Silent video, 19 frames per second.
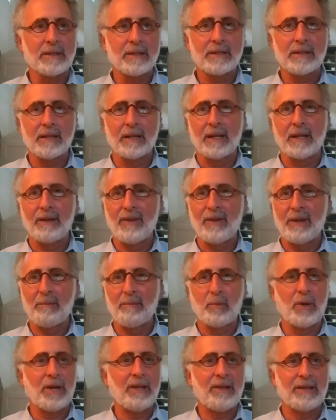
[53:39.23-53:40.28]
It's a living,
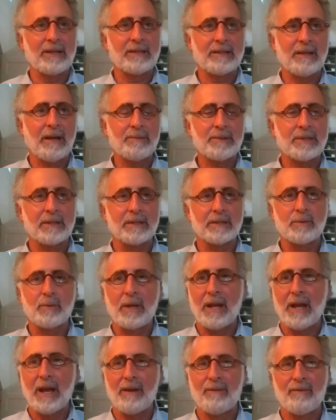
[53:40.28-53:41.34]
breathing substance.
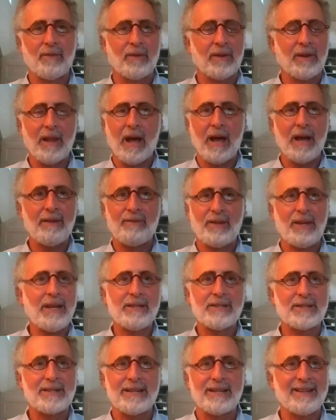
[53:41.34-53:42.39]
We have live
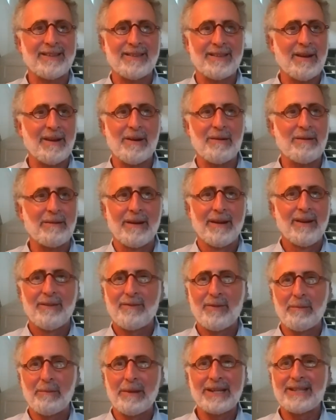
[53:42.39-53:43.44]
yeast in there
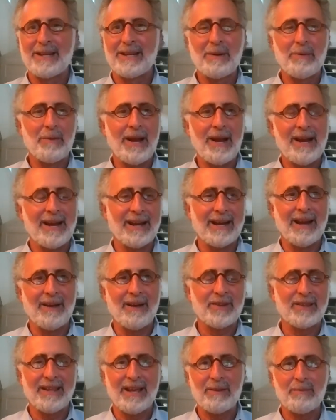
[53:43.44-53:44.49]
fermenting away. And
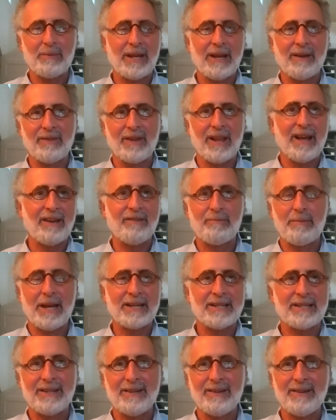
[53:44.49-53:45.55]
after that, we have live
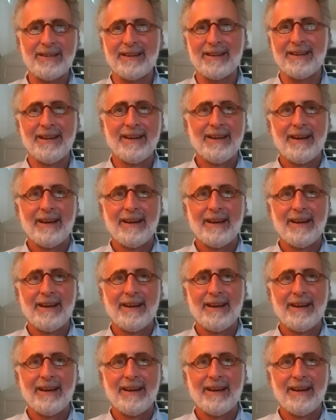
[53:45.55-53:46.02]
bacteria